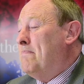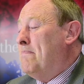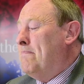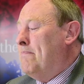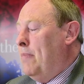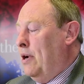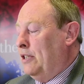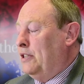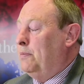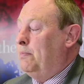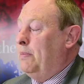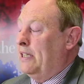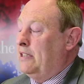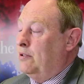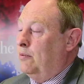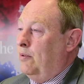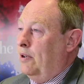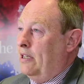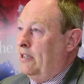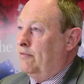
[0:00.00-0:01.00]
much
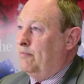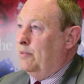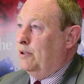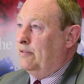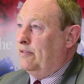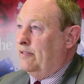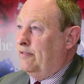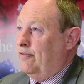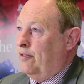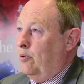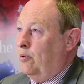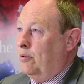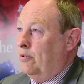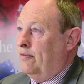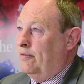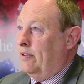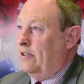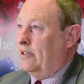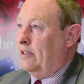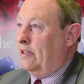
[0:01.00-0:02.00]
better way of moving
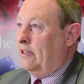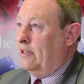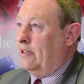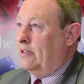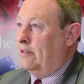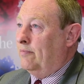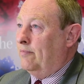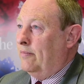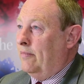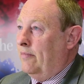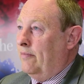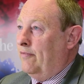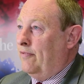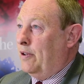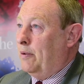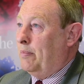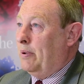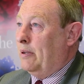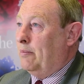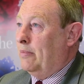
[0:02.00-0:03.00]
forward for the
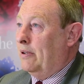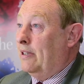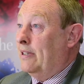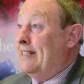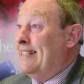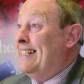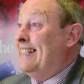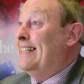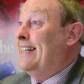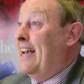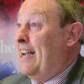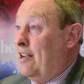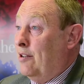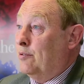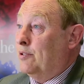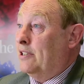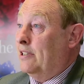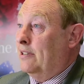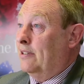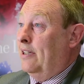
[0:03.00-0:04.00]
people that need
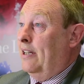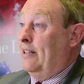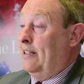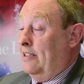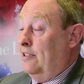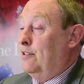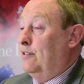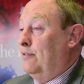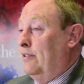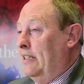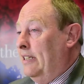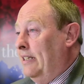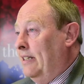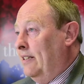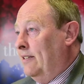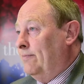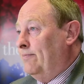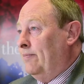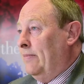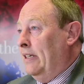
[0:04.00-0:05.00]
housing, and they do need
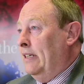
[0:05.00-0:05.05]
it.